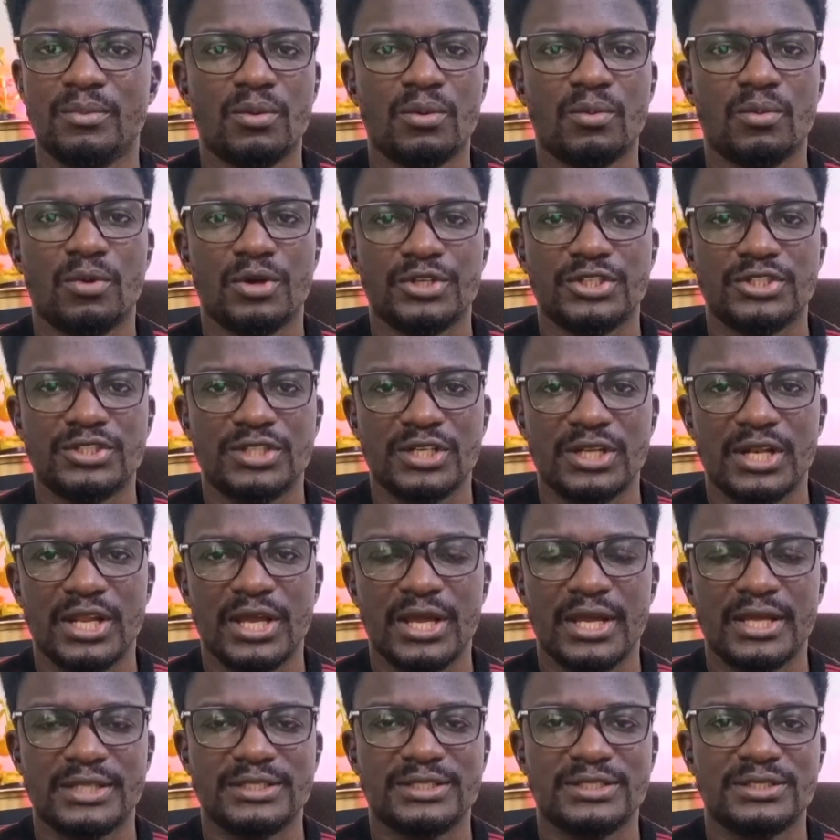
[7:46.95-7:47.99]
Wash the
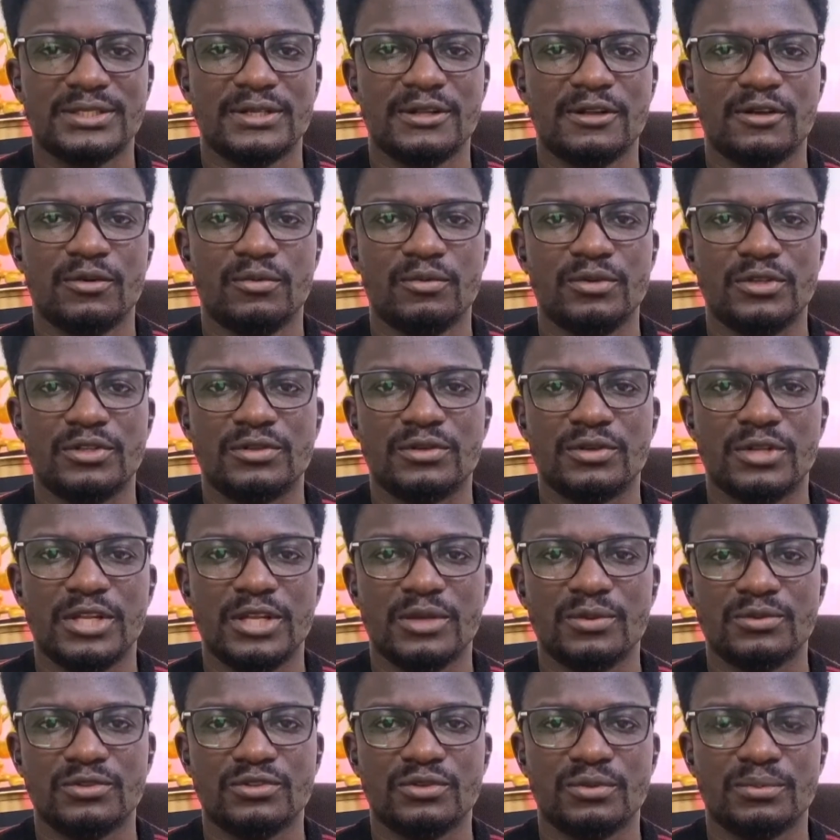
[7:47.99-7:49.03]
legs with
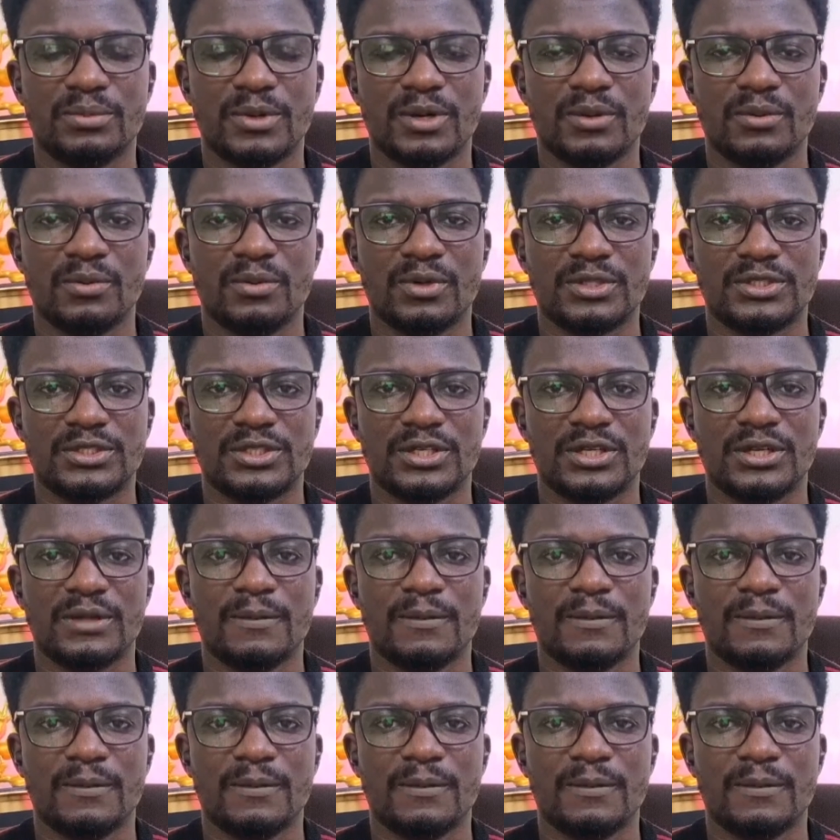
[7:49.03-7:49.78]
clean soap and water.